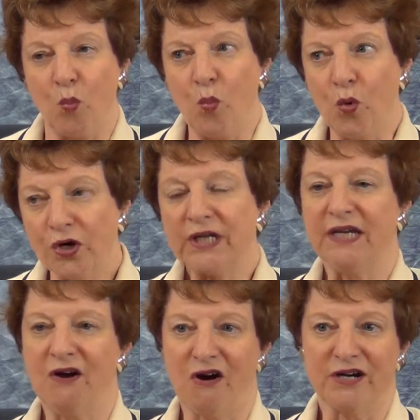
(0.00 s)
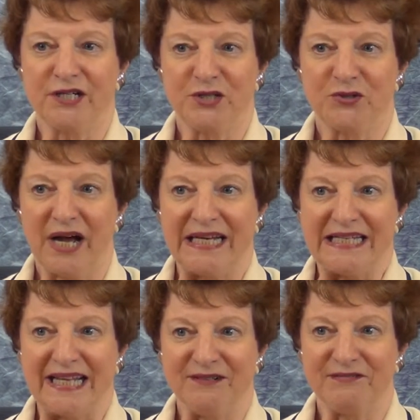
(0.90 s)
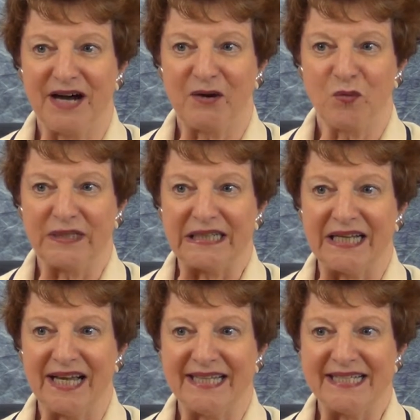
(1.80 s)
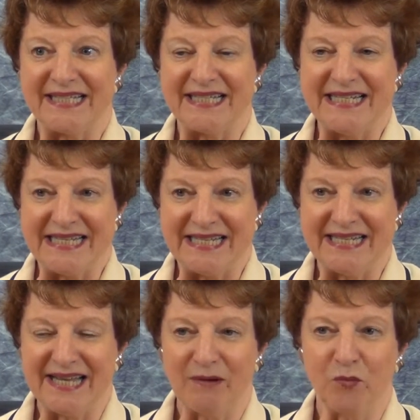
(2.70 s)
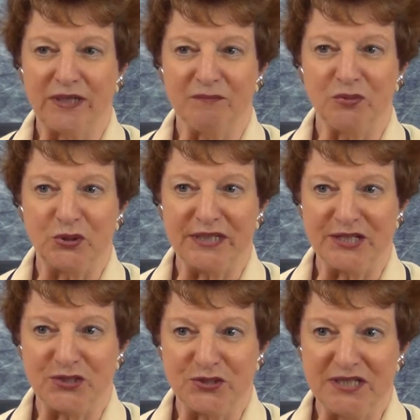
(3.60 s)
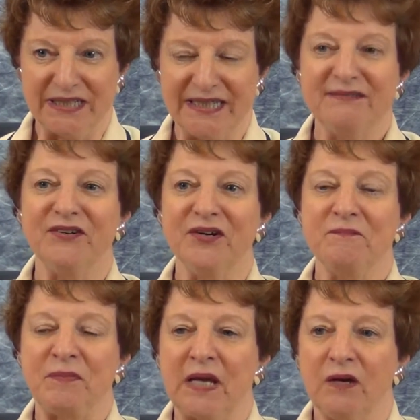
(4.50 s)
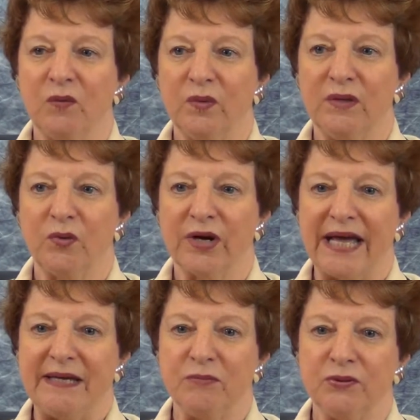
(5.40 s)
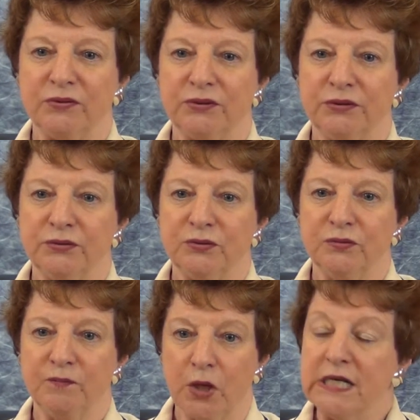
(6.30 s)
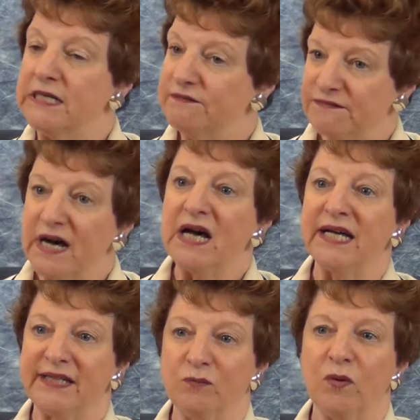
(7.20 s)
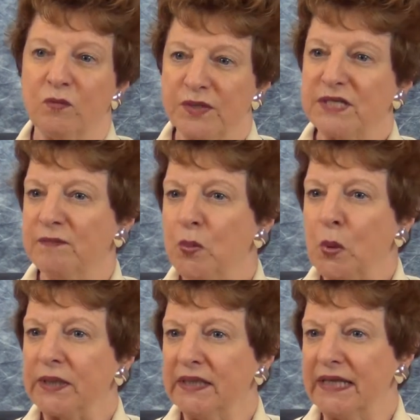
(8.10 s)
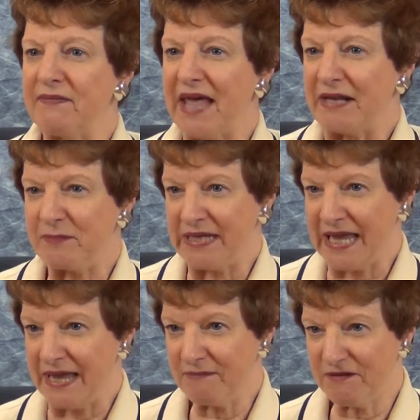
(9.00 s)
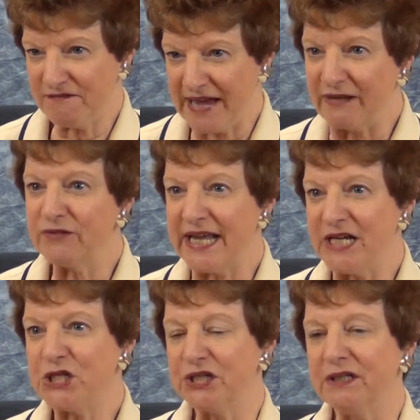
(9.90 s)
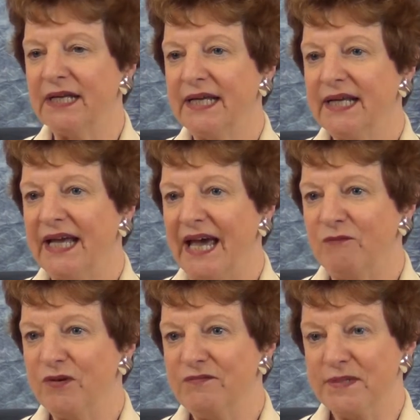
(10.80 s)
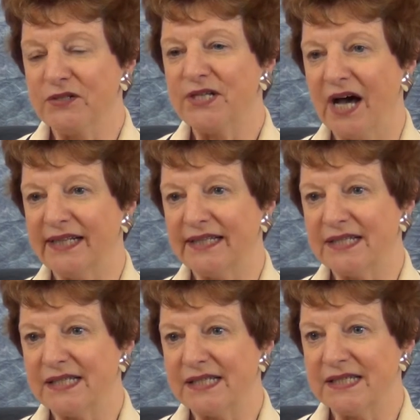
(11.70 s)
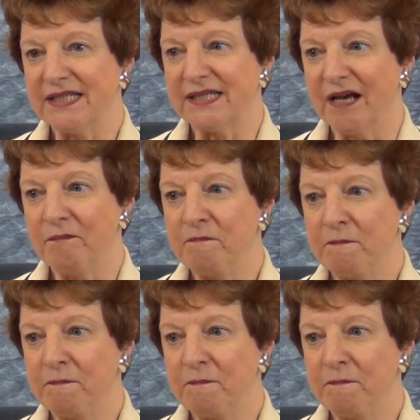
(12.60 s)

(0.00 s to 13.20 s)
working hard to try and identify what clients needed and what employees could deliver, we were able to define what was important. And that became the foundation, and we've built on it. This is uh,